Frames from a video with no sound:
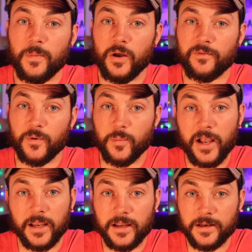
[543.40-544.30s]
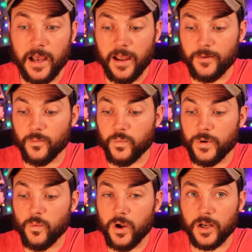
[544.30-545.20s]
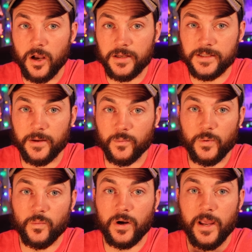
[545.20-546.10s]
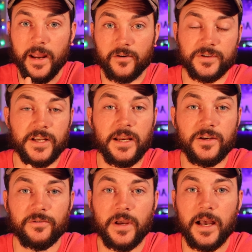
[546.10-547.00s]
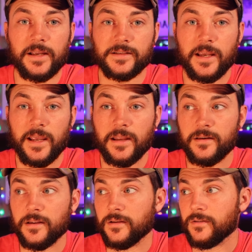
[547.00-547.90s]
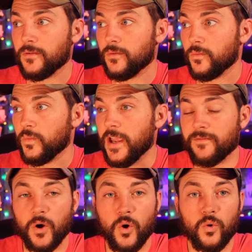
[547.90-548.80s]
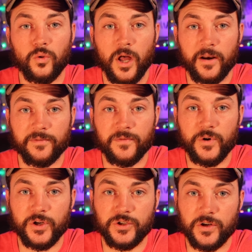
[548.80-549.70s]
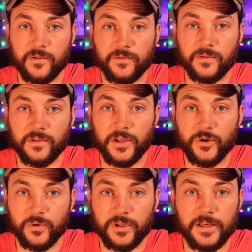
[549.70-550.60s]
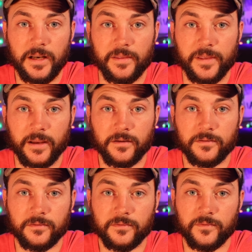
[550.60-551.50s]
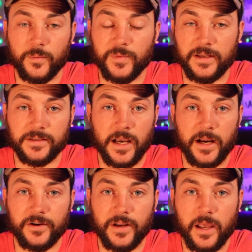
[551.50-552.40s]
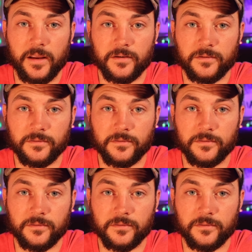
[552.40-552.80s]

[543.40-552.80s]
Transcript: But for Becca and I, we want content. We want to entertain you guys and we have a whole lot of footage of literally nothing from the entire day.